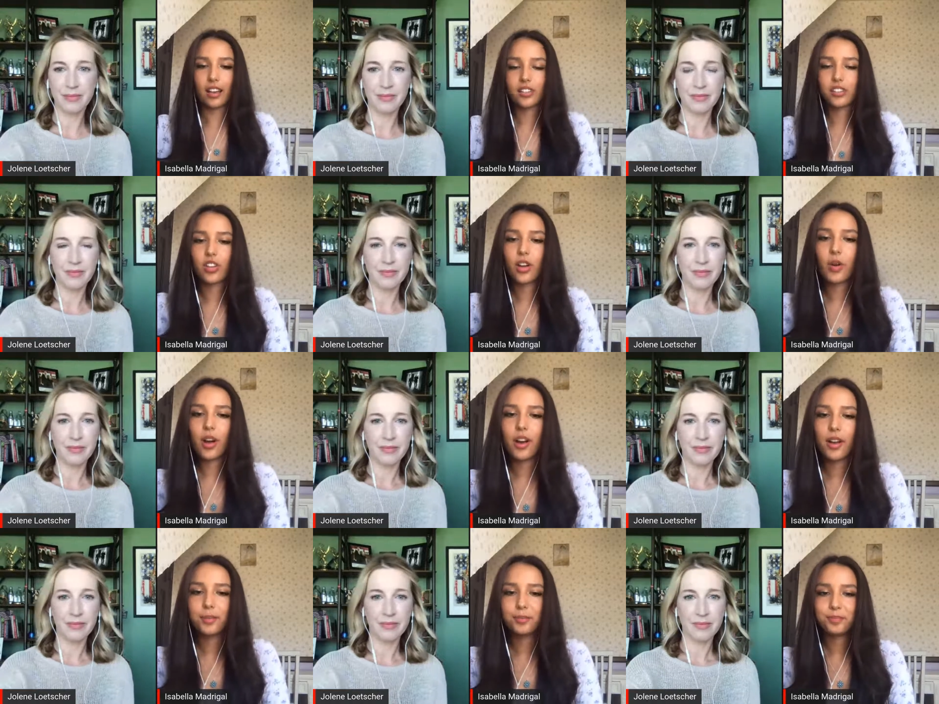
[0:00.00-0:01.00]
Speaker 1: so
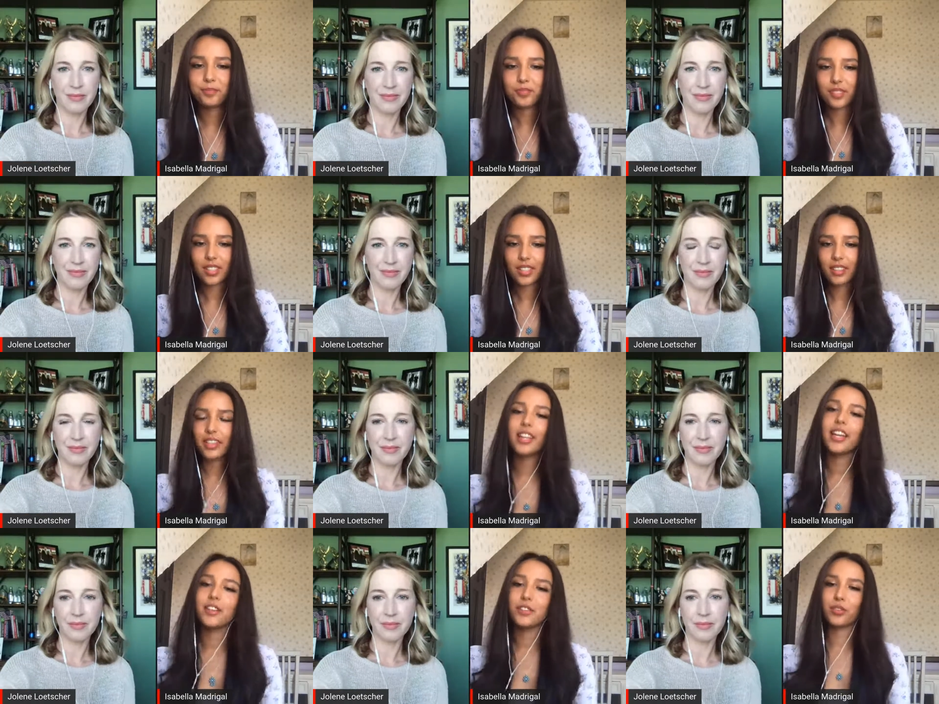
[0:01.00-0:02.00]
um, the
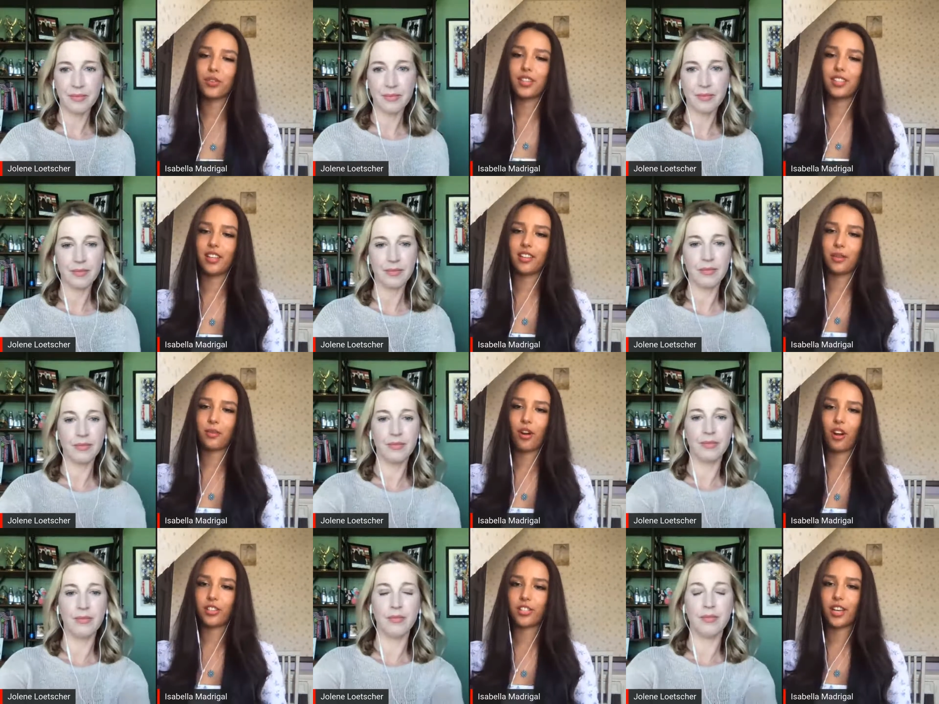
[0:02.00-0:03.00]
Native Storytelling
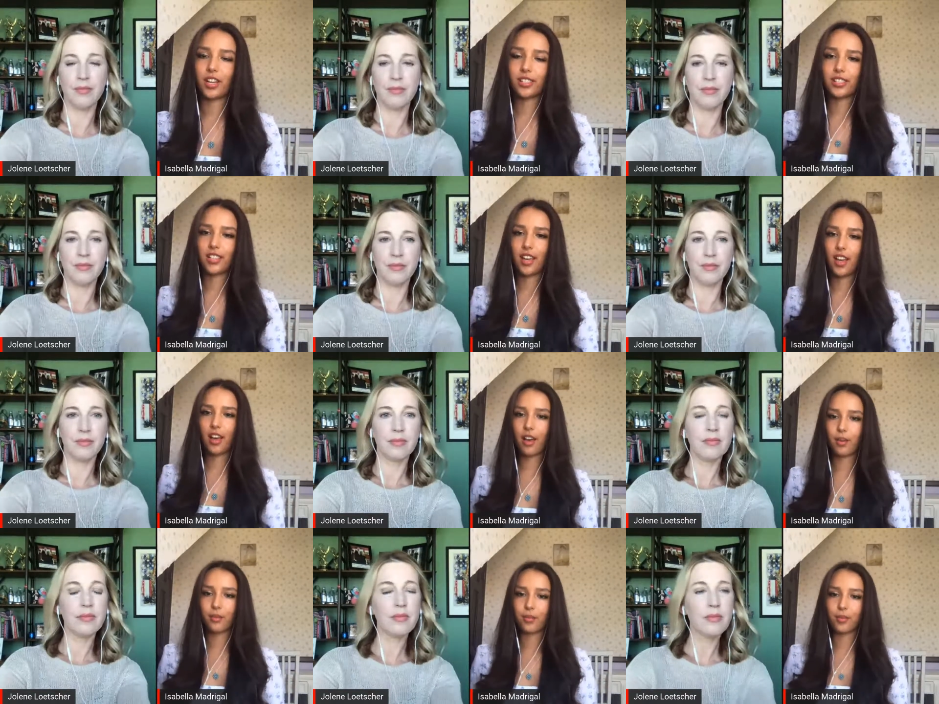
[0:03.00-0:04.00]
Project,
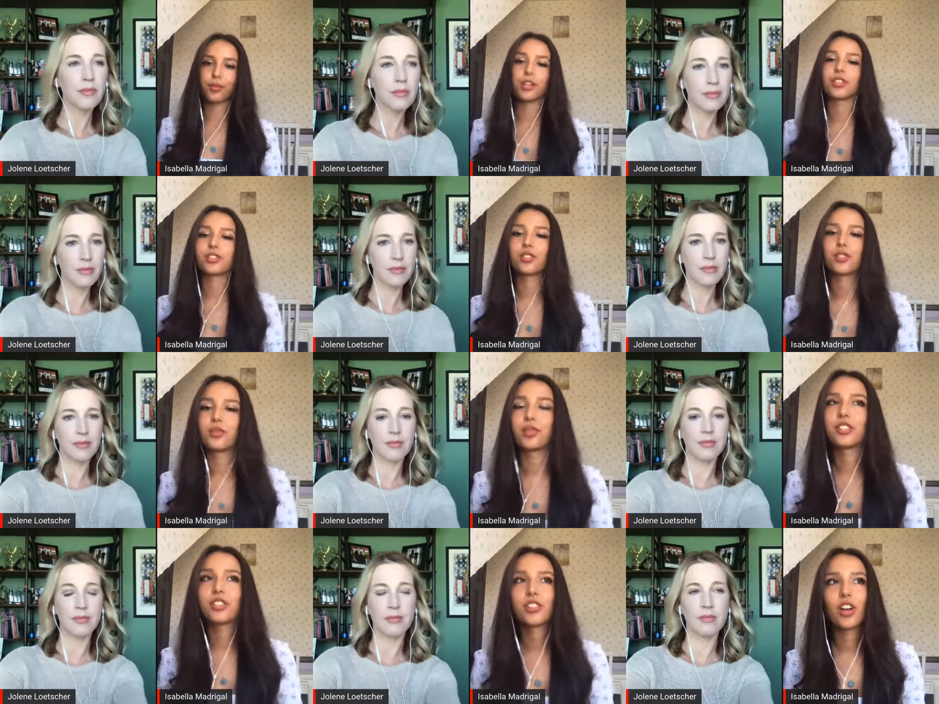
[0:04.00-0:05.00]
um, which
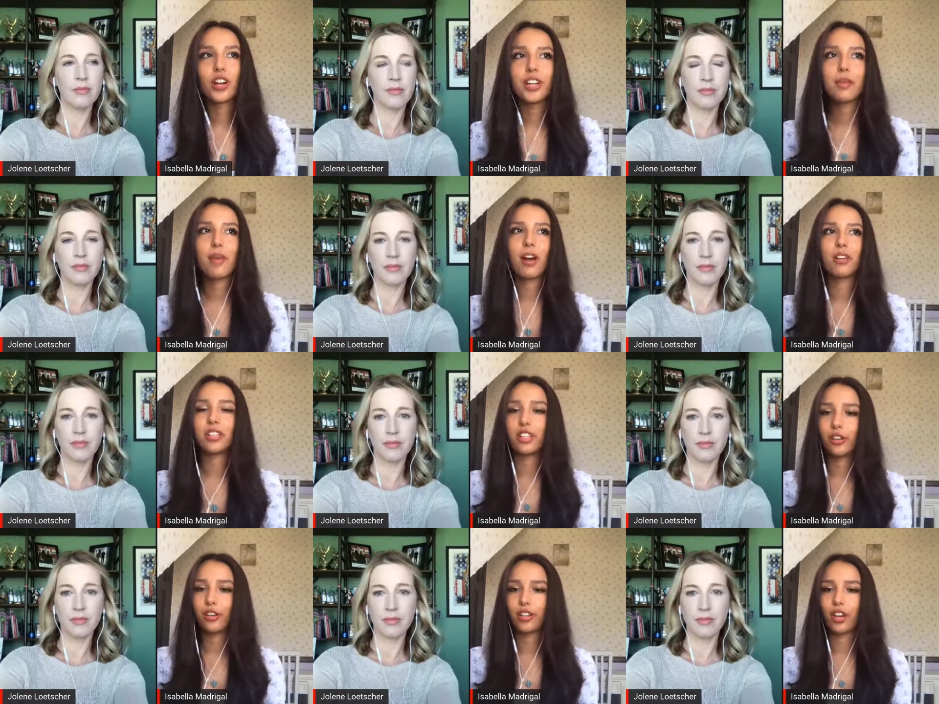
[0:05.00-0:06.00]
which started about a
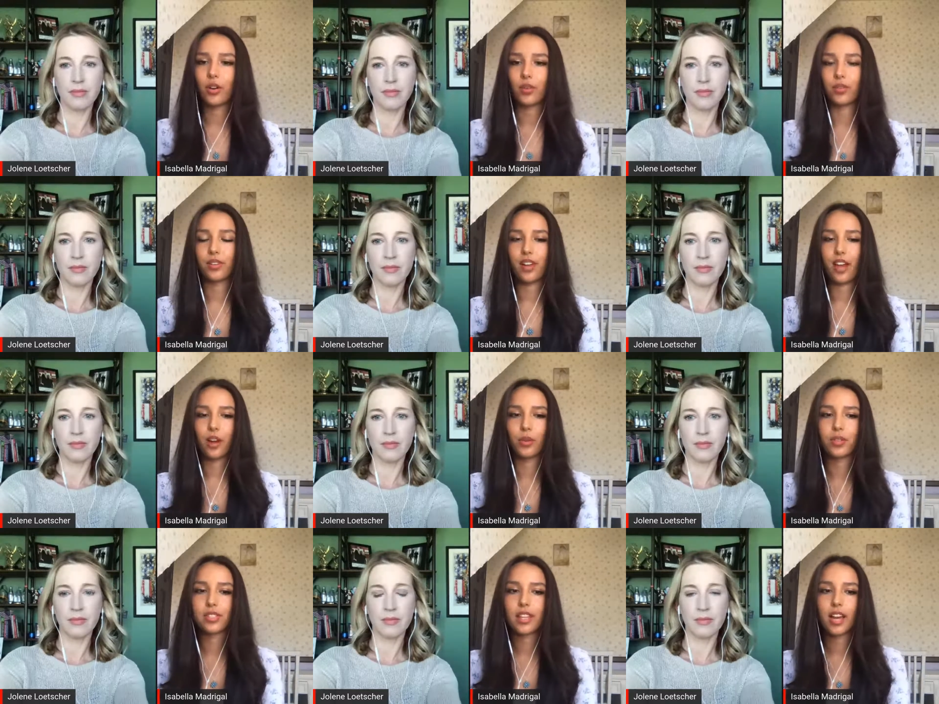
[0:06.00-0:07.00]
year ago
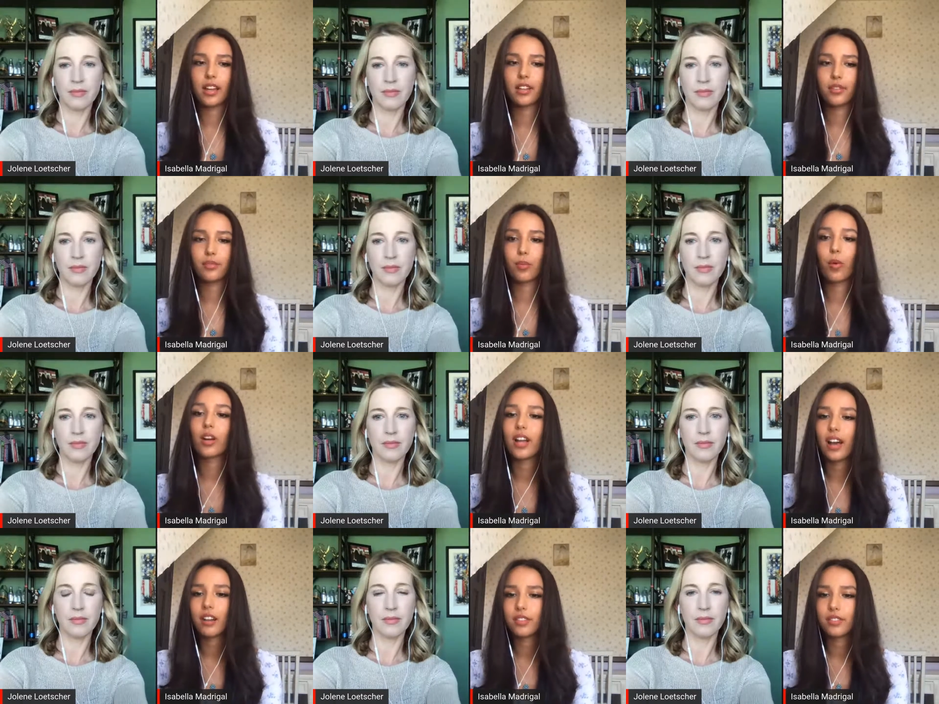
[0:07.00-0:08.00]
now, was kind of born
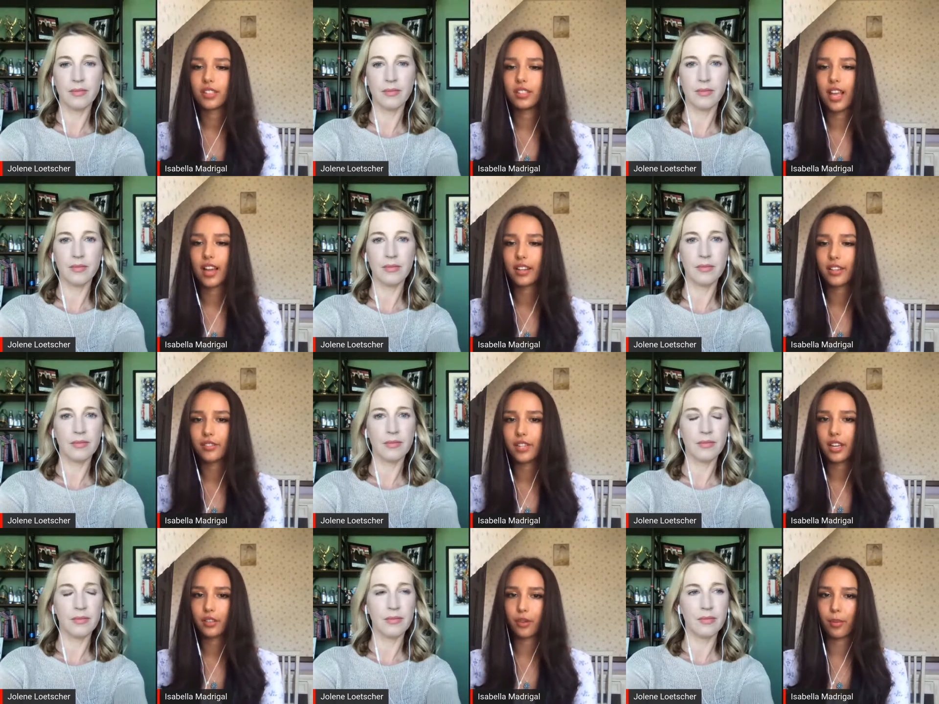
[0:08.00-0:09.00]
out of the lack of
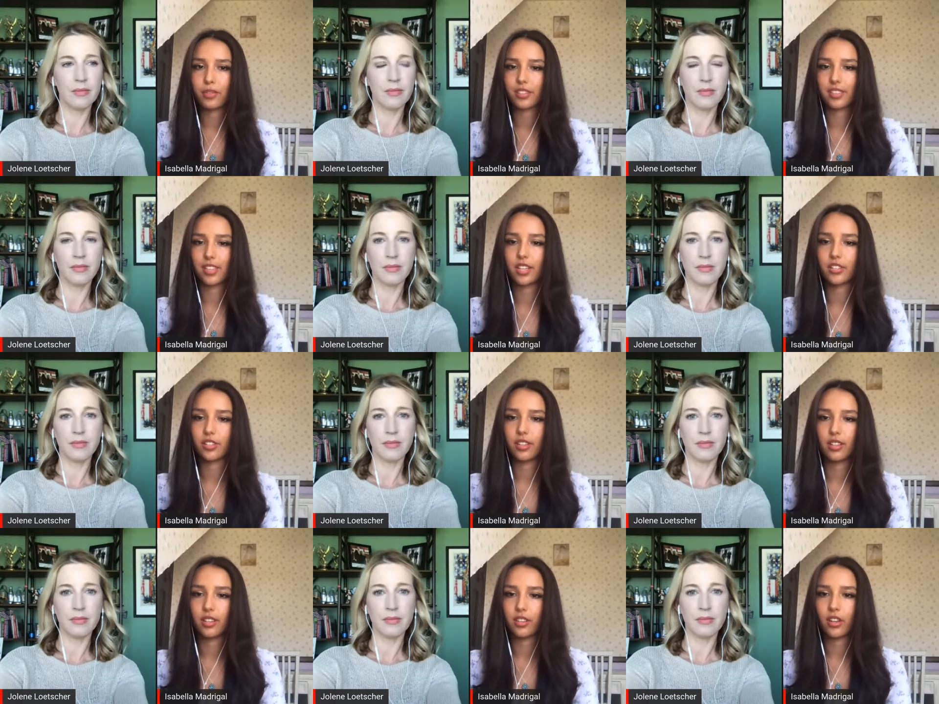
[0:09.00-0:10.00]
Native
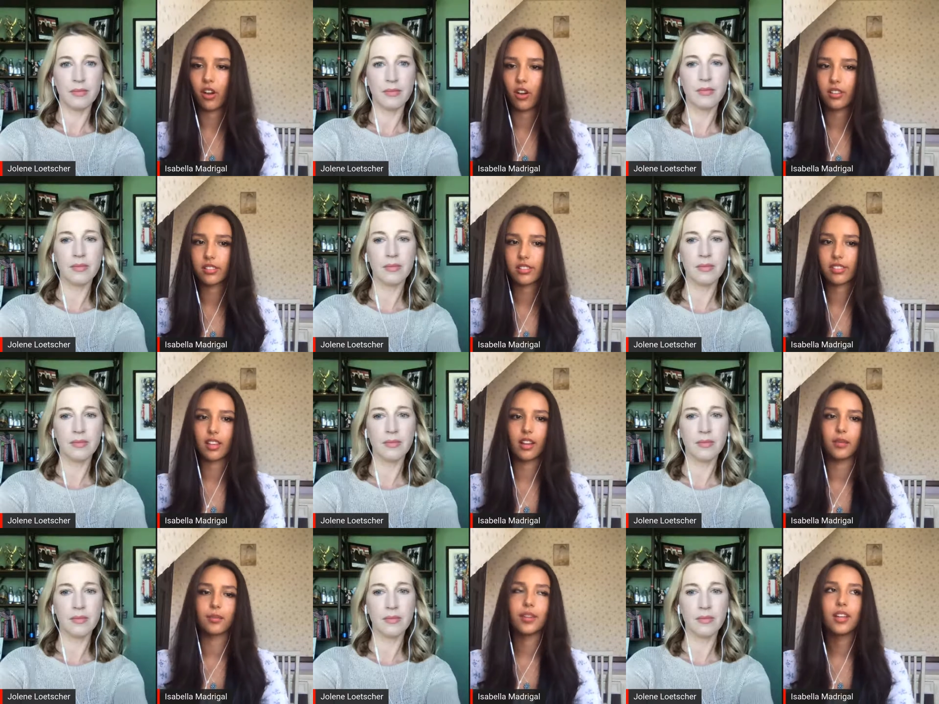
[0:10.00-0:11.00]
representation in the arts.
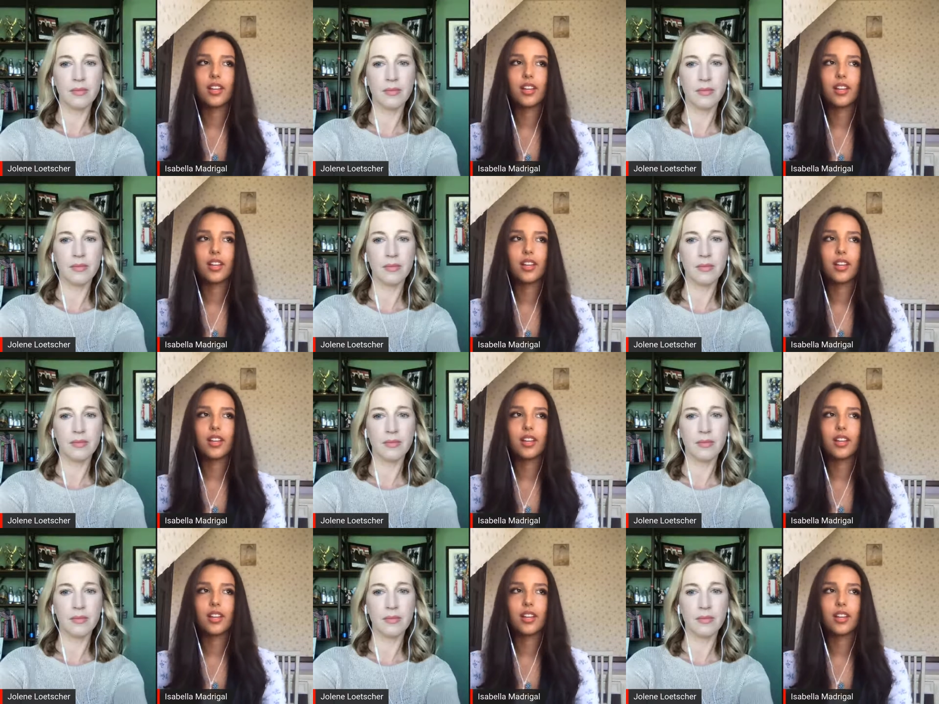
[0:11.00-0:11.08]
Um,